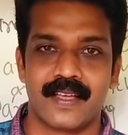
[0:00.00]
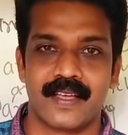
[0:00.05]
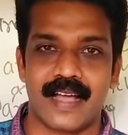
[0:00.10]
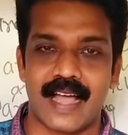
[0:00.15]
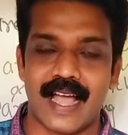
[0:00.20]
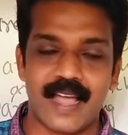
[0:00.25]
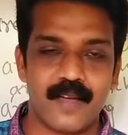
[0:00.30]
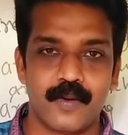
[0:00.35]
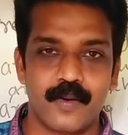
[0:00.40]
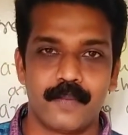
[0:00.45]

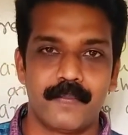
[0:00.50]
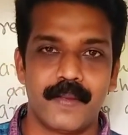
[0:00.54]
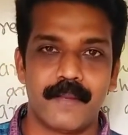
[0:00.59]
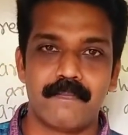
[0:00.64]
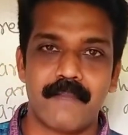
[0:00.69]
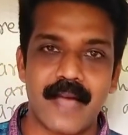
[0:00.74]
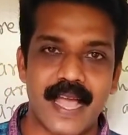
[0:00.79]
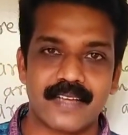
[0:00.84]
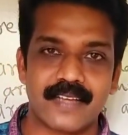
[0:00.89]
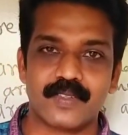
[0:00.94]
I will be
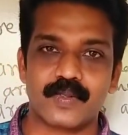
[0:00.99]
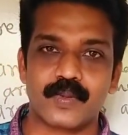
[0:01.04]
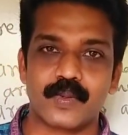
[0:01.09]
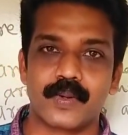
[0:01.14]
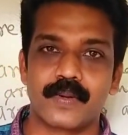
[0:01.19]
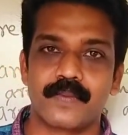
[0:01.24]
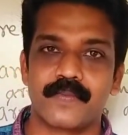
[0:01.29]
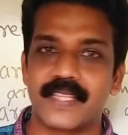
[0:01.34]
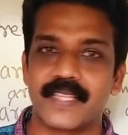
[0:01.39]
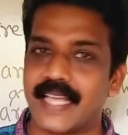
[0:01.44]
back
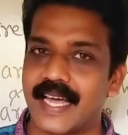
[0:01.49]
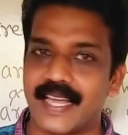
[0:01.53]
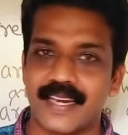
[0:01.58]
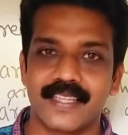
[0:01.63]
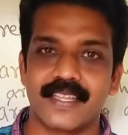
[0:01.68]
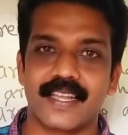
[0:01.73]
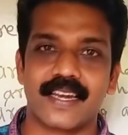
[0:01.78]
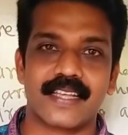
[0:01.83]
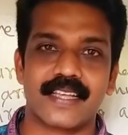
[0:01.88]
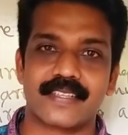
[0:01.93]
soon with
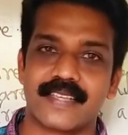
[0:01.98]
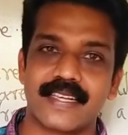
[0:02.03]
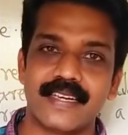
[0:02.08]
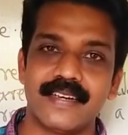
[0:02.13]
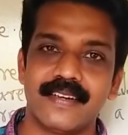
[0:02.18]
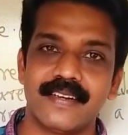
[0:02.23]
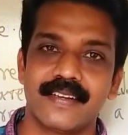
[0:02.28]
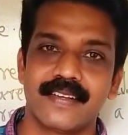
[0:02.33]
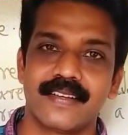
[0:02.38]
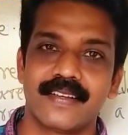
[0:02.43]
another
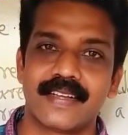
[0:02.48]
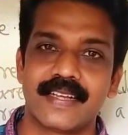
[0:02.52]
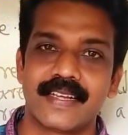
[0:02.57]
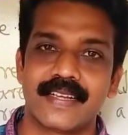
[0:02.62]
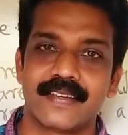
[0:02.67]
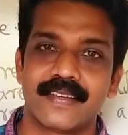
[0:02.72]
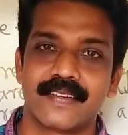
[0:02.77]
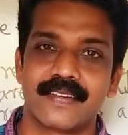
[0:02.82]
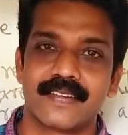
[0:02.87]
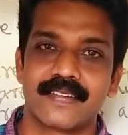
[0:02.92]
lesson.
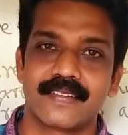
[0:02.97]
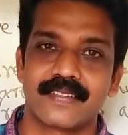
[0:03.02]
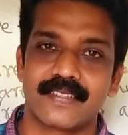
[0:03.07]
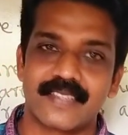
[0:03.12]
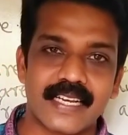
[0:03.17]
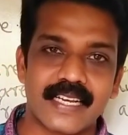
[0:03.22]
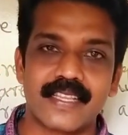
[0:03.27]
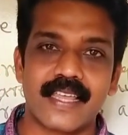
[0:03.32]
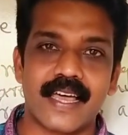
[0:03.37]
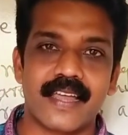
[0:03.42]

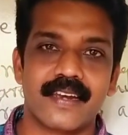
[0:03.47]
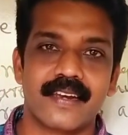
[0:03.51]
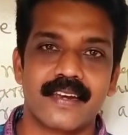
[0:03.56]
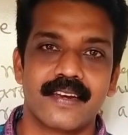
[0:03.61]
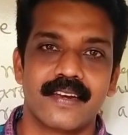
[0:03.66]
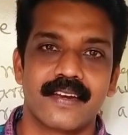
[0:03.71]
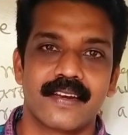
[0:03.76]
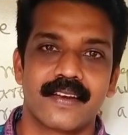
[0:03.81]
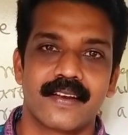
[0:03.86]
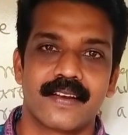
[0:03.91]
Till then,
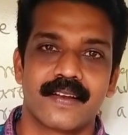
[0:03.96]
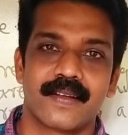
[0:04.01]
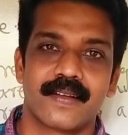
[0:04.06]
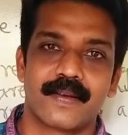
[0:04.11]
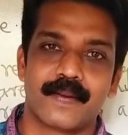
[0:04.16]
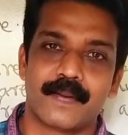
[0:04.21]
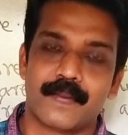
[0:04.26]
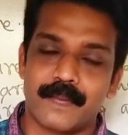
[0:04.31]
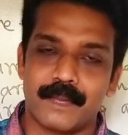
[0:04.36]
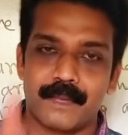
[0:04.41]

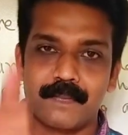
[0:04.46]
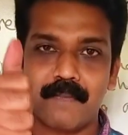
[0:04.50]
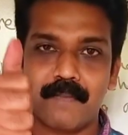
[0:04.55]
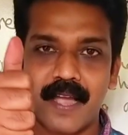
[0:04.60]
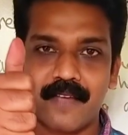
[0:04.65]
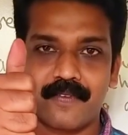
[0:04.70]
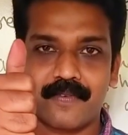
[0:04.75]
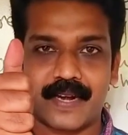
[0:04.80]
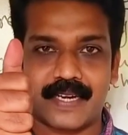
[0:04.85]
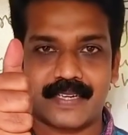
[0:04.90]

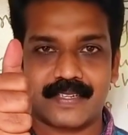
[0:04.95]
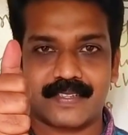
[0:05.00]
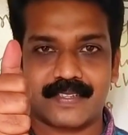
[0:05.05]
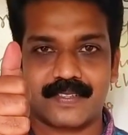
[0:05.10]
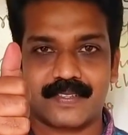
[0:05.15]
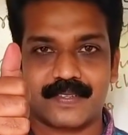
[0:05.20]
bye friends.